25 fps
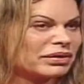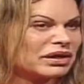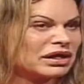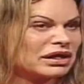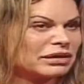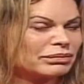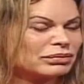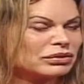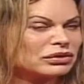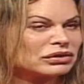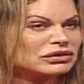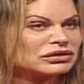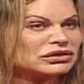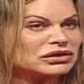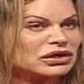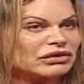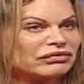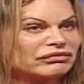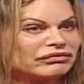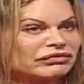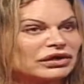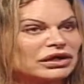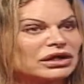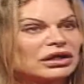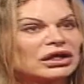people
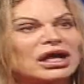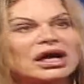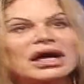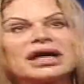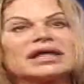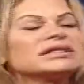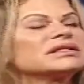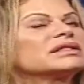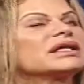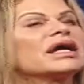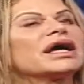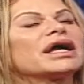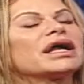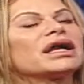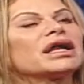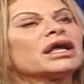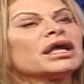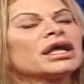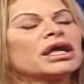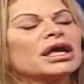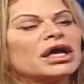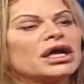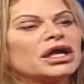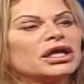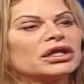don't realize that
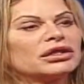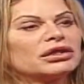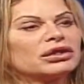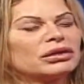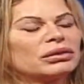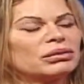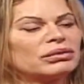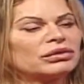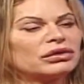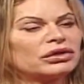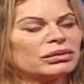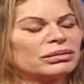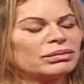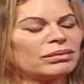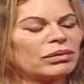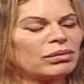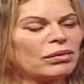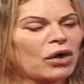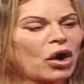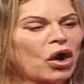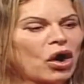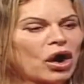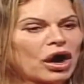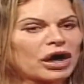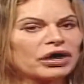the
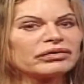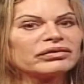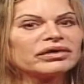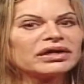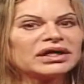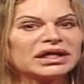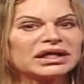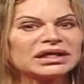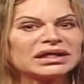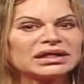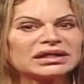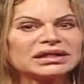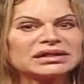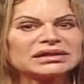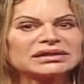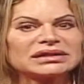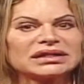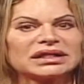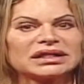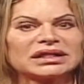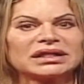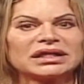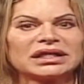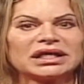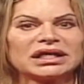harder it is,
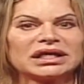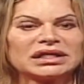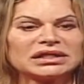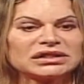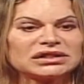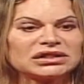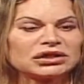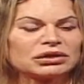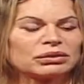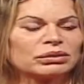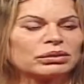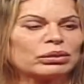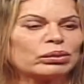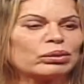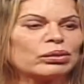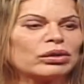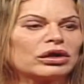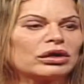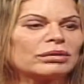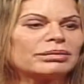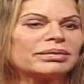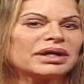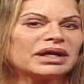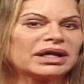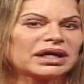then the easier it
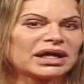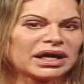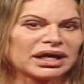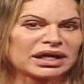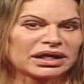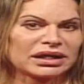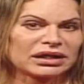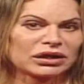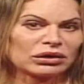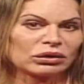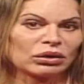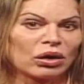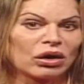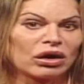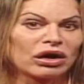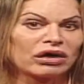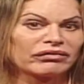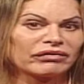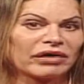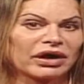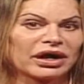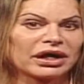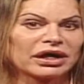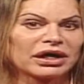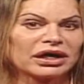will be in the long
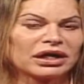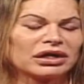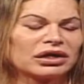run.